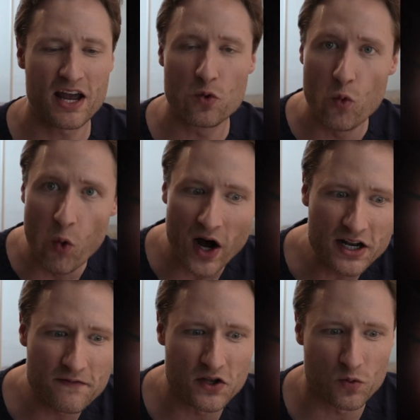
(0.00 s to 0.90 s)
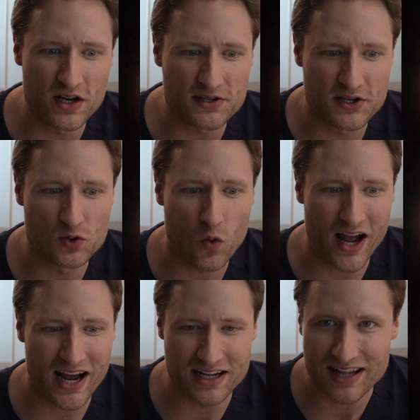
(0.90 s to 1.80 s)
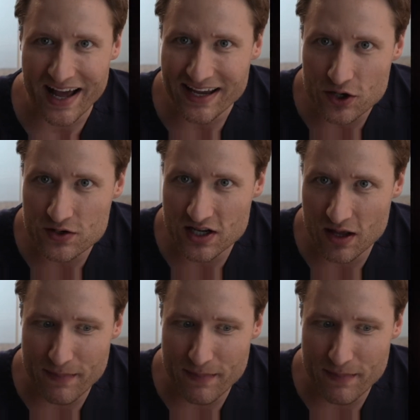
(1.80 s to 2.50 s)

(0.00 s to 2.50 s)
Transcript: And one of the reasons why I like using the